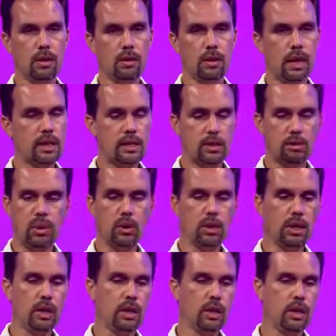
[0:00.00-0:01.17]

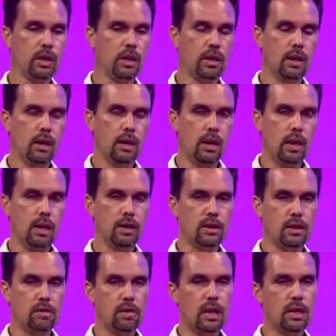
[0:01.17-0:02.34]
testimony, and
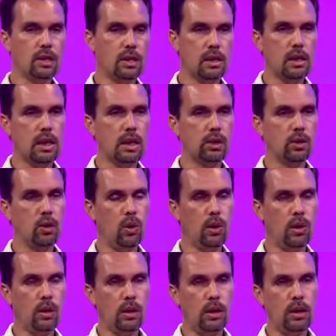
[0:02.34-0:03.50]
submit it to the land
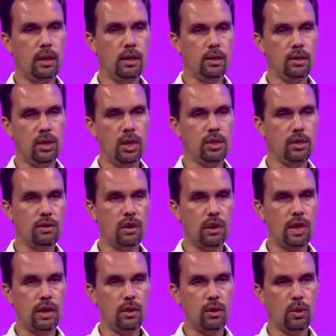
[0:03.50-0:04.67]
court, and a judge of the
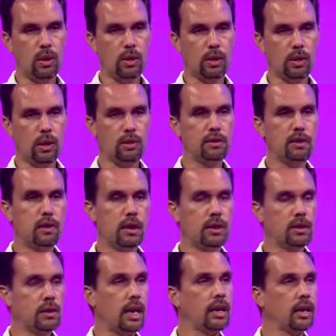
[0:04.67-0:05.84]
land court gives you a
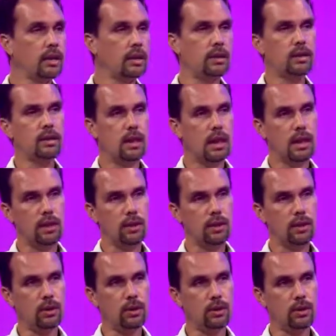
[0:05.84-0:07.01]
second
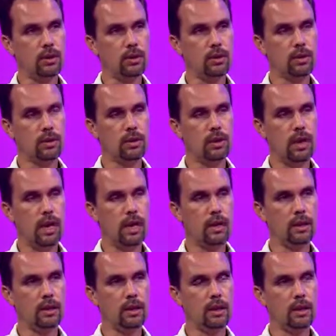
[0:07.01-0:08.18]
title to your
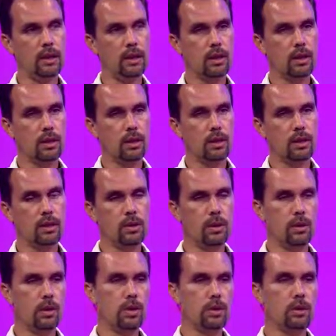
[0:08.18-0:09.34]
land. So
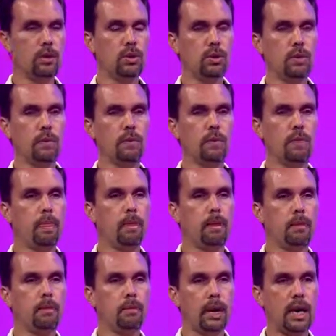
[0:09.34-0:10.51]
when you
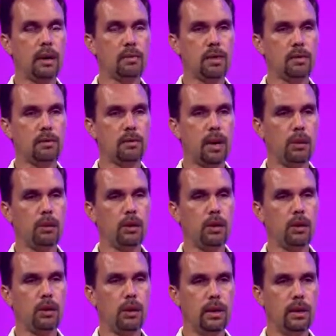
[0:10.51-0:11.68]
buy a piece of property
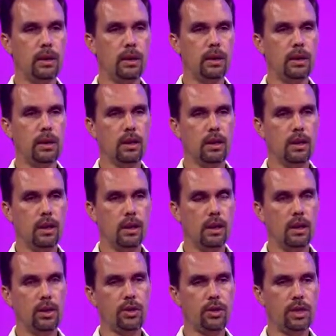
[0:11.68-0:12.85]
in Hawaii,
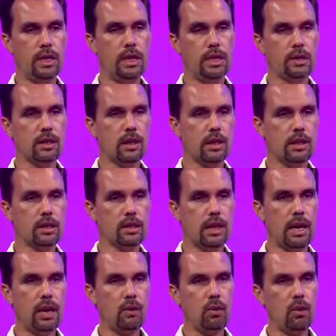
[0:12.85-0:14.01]
on your deed it's going to
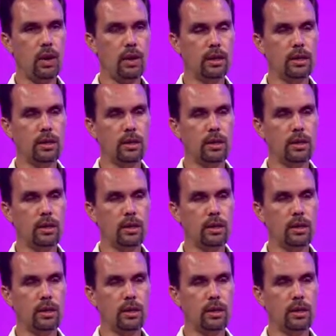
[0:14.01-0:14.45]
say what